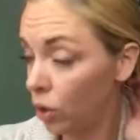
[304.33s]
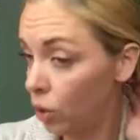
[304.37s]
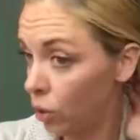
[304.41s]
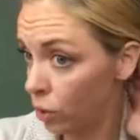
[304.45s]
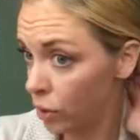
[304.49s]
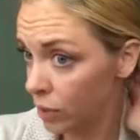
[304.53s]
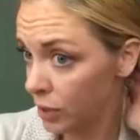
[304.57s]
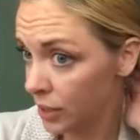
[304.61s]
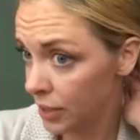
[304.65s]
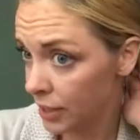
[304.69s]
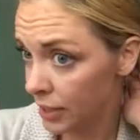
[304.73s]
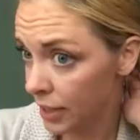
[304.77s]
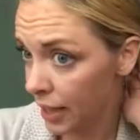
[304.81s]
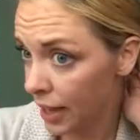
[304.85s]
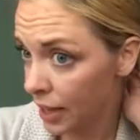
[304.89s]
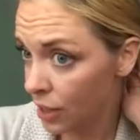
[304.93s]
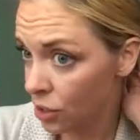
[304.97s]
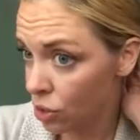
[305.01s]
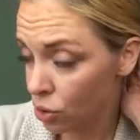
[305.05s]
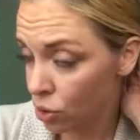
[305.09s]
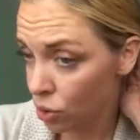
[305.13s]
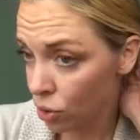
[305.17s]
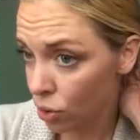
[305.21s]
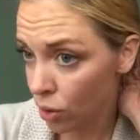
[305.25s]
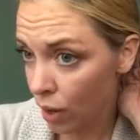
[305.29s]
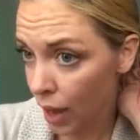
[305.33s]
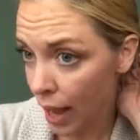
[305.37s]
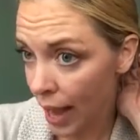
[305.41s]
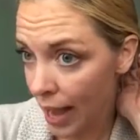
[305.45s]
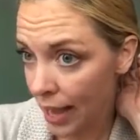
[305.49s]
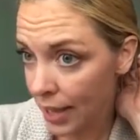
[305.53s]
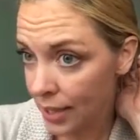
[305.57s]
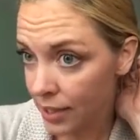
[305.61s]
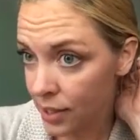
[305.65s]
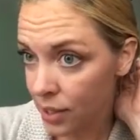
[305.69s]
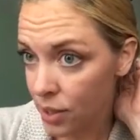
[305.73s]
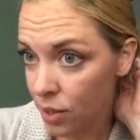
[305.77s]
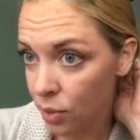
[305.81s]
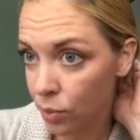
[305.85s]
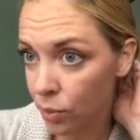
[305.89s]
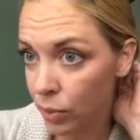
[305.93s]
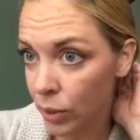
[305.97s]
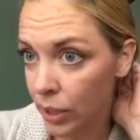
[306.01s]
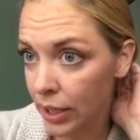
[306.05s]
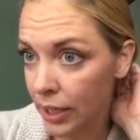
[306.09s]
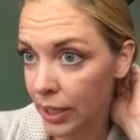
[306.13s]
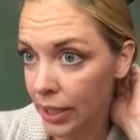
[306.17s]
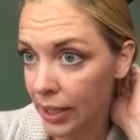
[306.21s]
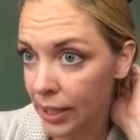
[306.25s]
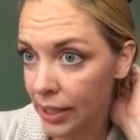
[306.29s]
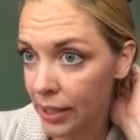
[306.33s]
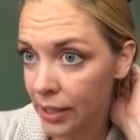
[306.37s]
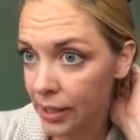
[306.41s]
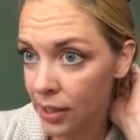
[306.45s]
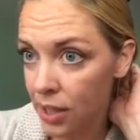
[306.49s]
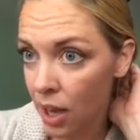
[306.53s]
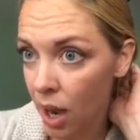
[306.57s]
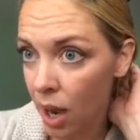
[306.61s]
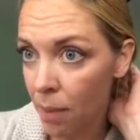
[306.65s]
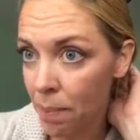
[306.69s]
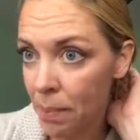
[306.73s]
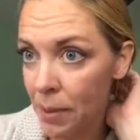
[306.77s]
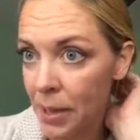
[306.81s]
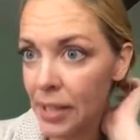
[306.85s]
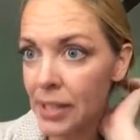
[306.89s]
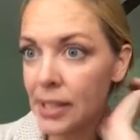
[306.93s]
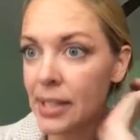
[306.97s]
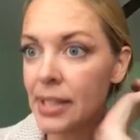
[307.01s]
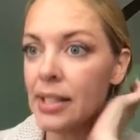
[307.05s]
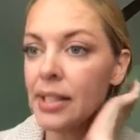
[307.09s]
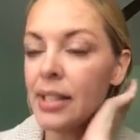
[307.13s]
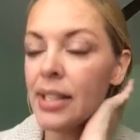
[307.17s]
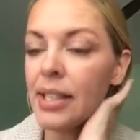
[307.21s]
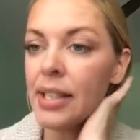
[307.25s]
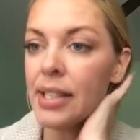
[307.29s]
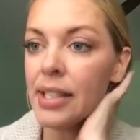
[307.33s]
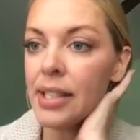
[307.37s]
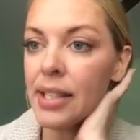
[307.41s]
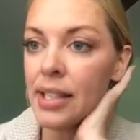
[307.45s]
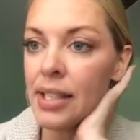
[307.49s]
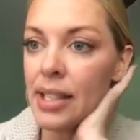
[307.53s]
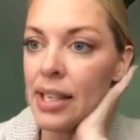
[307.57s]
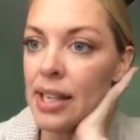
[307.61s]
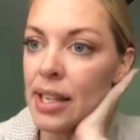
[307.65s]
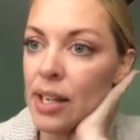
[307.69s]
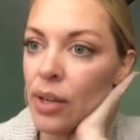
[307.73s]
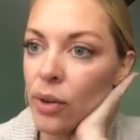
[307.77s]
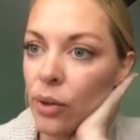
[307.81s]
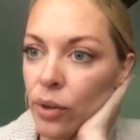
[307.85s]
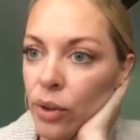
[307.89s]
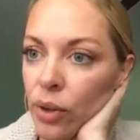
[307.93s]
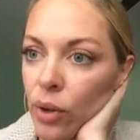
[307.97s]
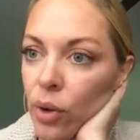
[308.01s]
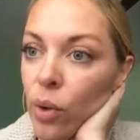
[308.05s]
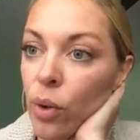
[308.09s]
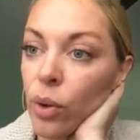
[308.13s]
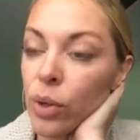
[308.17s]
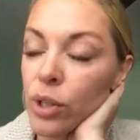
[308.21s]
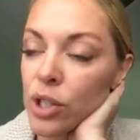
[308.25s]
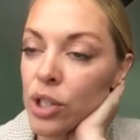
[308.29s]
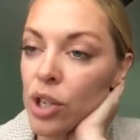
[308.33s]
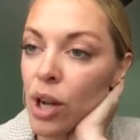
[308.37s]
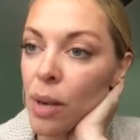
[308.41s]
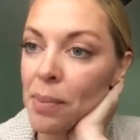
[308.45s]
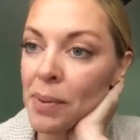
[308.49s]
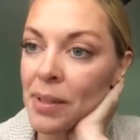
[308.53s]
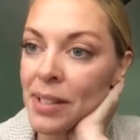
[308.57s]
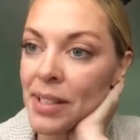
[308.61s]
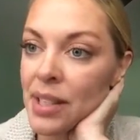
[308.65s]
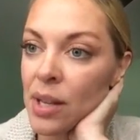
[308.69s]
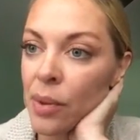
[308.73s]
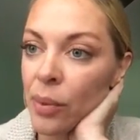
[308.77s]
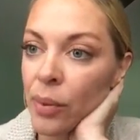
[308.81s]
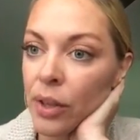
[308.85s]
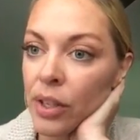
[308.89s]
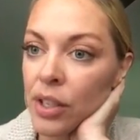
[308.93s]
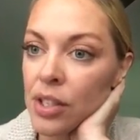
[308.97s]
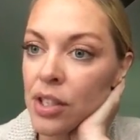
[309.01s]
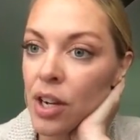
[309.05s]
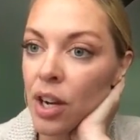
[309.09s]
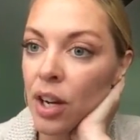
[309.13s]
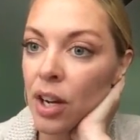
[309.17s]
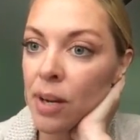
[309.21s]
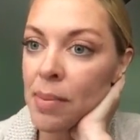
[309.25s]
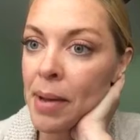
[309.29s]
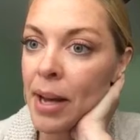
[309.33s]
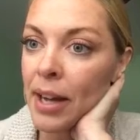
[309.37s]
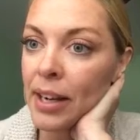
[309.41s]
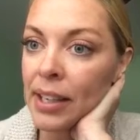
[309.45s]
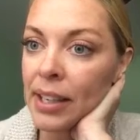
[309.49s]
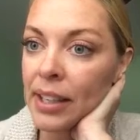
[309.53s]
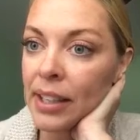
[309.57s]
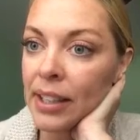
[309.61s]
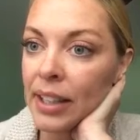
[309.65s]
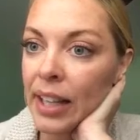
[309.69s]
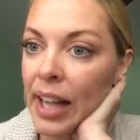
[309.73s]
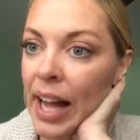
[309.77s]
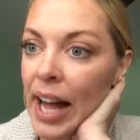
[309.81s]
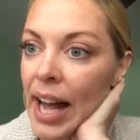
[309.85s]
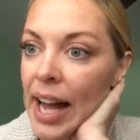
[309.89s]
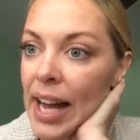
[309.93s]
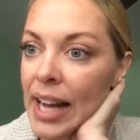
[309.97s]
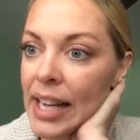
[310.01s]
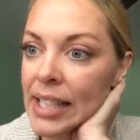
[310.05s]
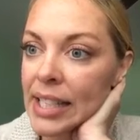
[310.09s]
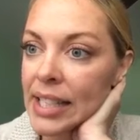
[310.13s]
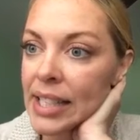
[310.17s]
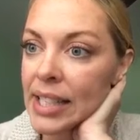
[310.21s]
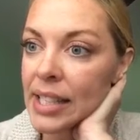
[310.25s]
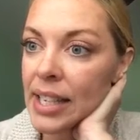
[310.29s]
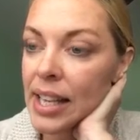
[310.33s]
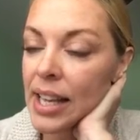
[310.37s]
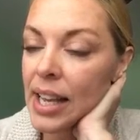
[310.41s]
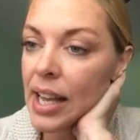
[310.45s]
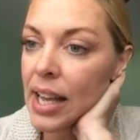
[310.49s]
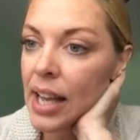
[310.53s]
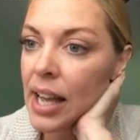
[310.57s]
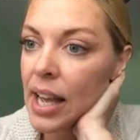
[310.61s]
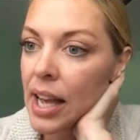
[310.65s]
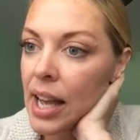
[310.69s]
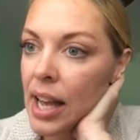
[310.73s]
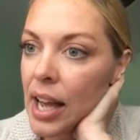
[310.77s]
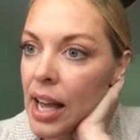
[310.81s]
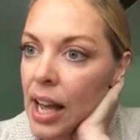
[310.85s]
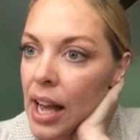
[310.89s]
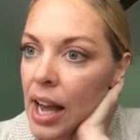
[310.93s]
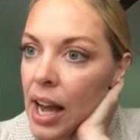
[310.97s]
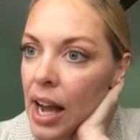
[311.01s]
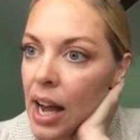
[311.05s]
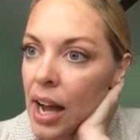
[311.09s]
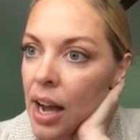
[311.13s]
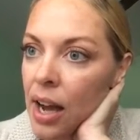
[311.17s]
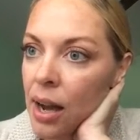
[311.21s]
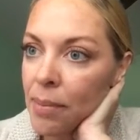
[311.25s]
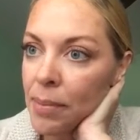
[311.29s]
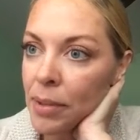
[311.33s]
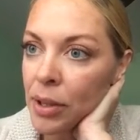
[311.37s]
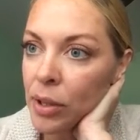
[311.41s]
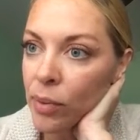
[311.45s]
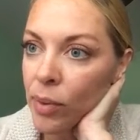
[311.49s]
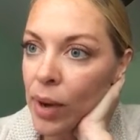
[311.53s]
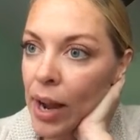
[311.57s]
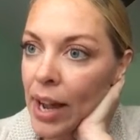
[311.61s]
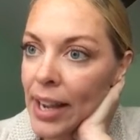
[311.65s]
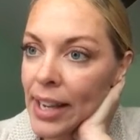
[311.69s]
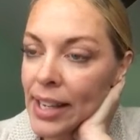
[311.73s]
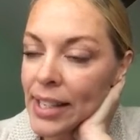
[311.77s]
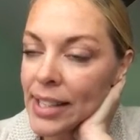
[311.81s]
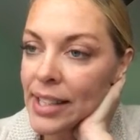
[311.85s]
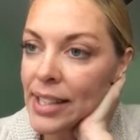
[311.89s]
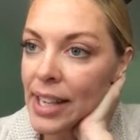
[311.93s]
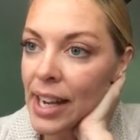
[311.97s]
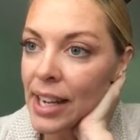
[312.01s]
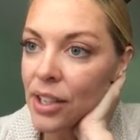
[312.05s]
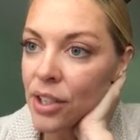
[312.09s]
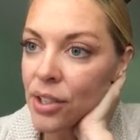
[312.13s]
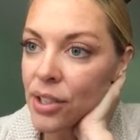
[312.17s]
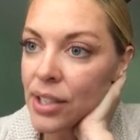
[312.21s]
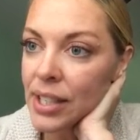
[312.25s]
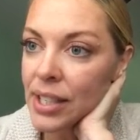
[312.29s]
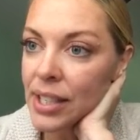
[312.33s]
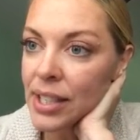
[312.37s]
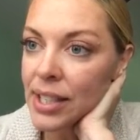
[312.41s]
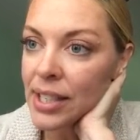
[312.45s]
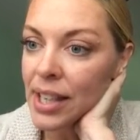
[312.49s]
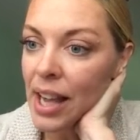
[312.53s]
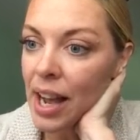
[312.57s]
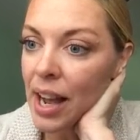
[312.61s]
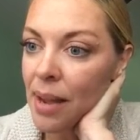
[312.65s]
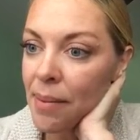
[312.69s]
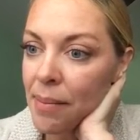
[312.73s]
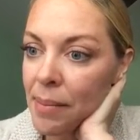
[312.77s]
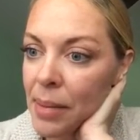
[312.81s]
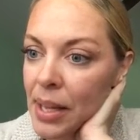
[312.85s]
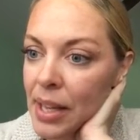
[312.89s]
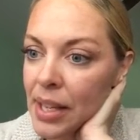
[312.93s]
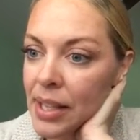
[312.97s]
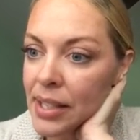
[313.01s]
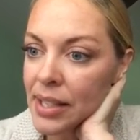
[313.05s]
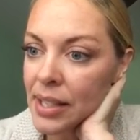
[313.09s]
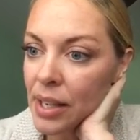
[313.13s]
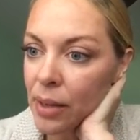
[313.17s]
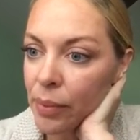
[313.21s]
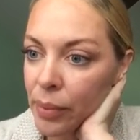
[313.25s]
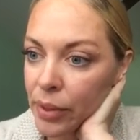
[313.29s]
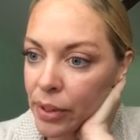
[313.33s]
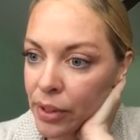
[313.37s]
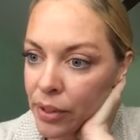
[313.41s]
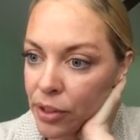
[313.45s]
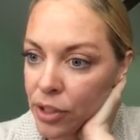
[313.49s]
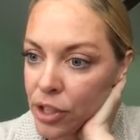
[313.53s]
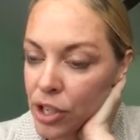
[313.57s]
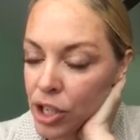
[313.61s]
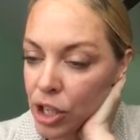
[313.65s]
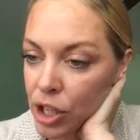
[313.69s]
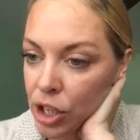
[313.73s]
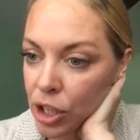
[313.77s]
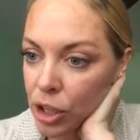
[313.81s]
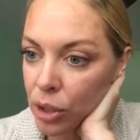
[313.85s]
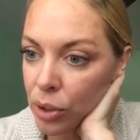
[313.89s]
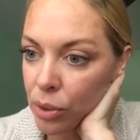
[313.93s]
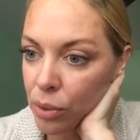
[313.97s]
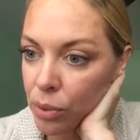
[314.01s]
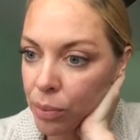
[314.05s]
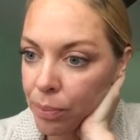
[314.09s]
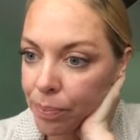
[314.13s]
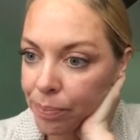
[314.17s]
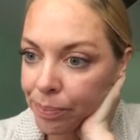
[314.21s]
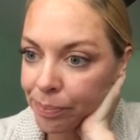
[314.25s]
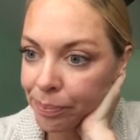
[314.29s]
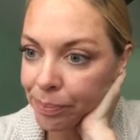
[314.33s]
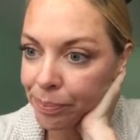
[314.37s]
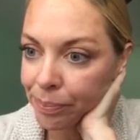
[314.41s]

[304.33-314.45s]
The course schedule has the reading topics listed, or the course topics that we're going to talk about in class. On the right-hand side, you'll see assignments and when they're due.